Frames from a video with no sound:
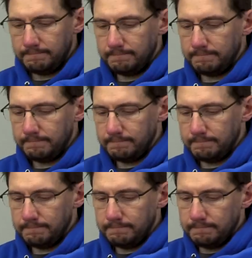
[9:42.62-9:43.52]

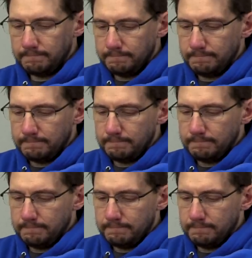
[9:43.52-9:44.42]

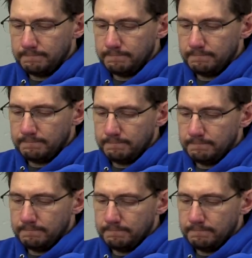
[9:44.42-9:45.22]
Nobody speaks.